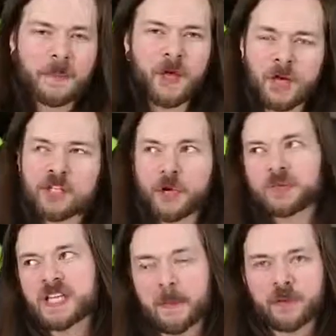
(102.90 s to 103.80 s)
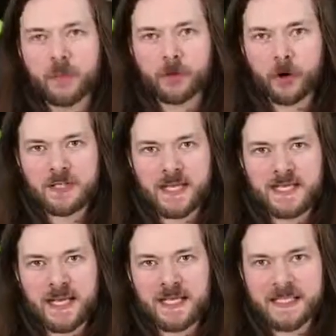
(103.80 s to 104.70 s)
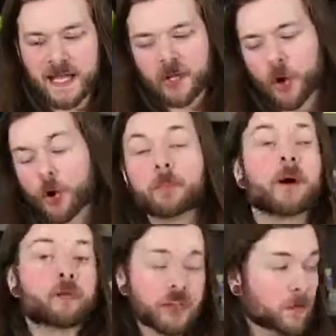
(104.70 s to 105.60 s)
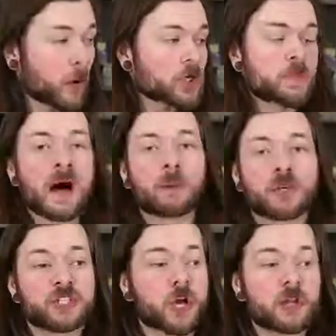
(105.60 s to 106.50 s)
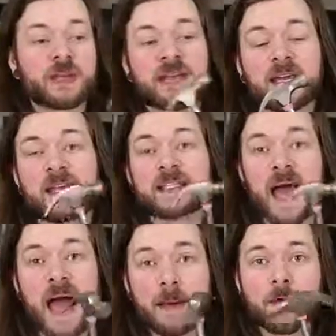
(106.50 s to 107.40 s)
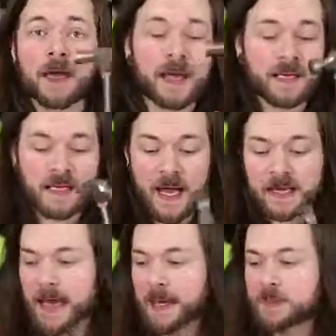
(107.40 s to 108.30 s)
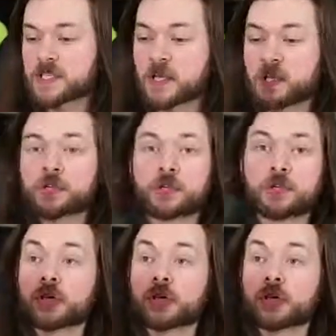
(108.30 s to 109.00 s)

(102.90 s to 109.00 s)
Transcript: I'm going to show some of the process as I go, but for the most part, what you're going to need is a hammer. Any kind of hammer is going to do.